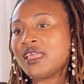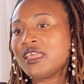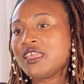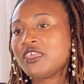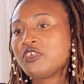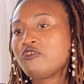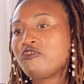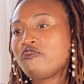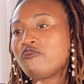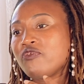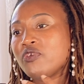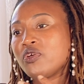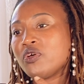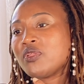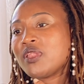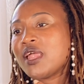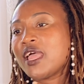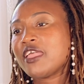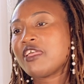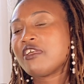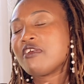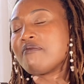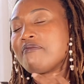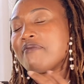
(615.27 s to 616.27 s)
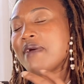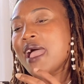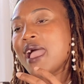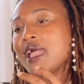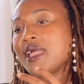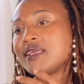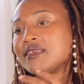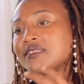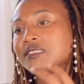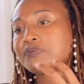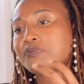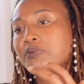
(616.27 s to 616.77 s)
you feel like your
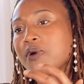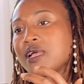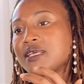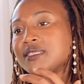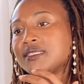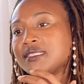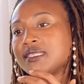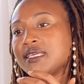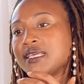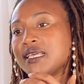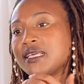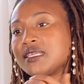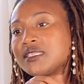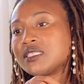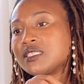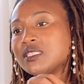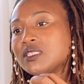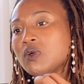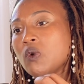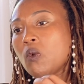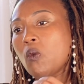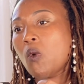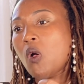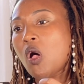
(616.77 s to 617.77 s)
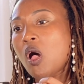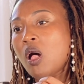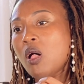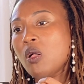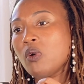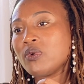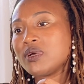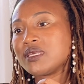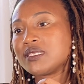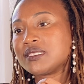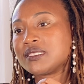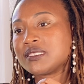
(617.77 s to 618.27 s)
back is pressed against the
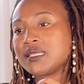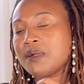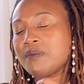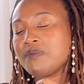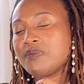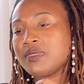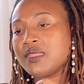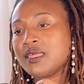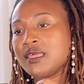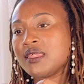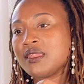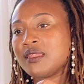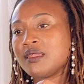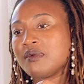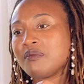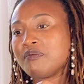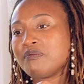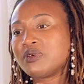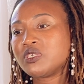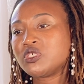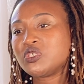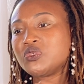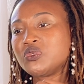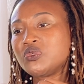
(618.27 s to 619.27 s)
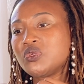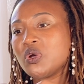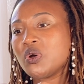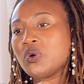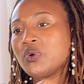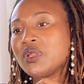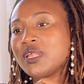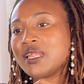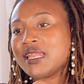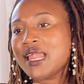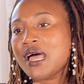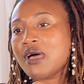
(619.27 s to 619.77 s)
wall with something, but you
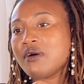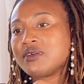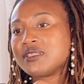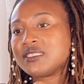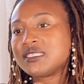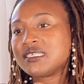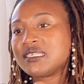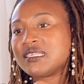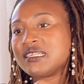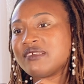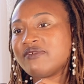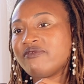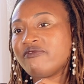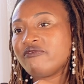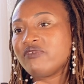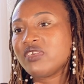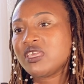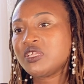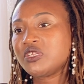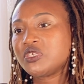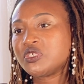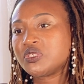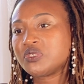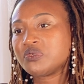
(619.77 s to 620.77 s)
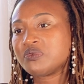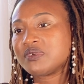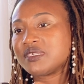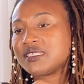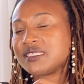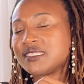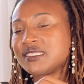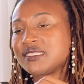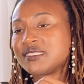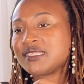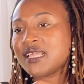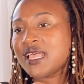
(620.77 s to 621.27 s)
don't allow it to defeat you.
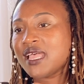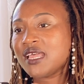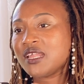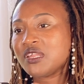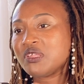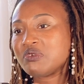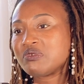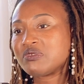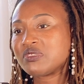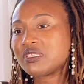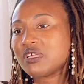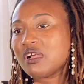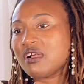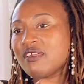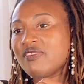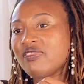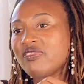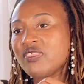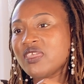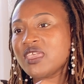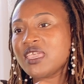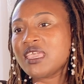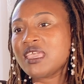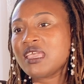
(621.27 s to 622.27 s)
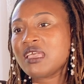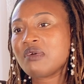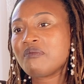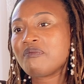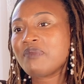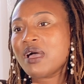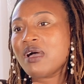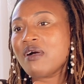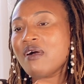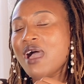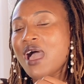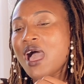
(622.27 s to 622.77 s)
Instead, you start thinking
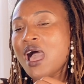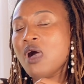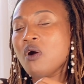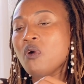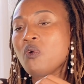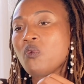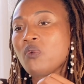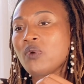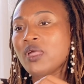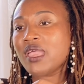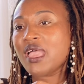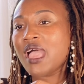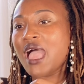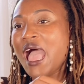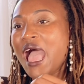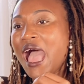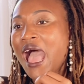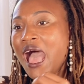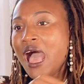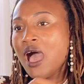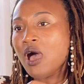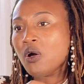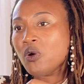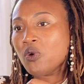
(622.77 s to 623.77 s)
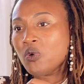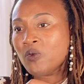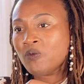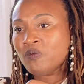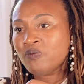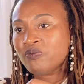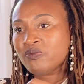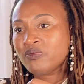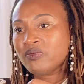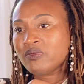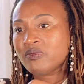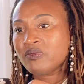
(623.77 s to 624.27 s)
about how, how,
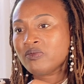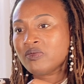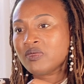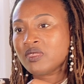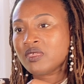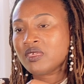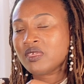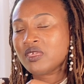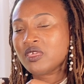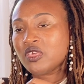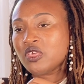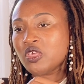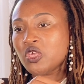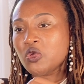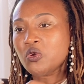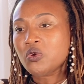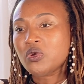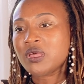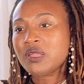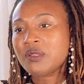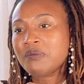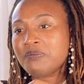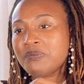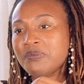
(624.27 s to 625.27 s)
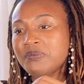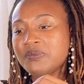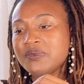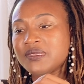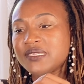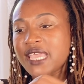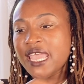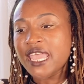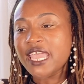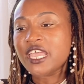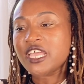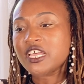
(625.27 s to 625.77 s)
you could
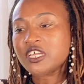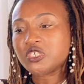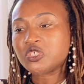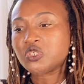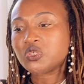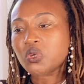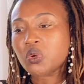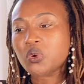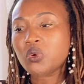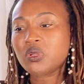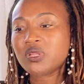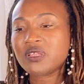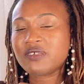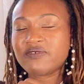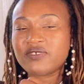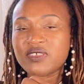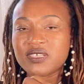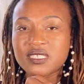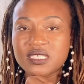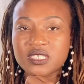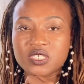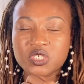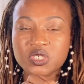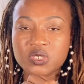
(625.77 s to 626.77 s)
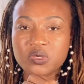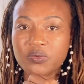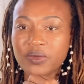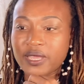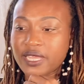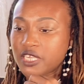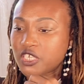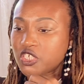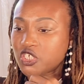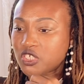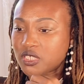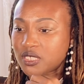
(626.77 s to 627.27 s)
take control of your
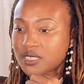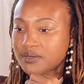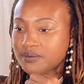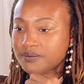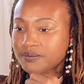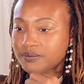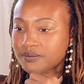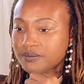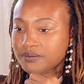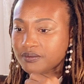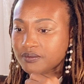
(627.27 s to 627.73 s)
situation.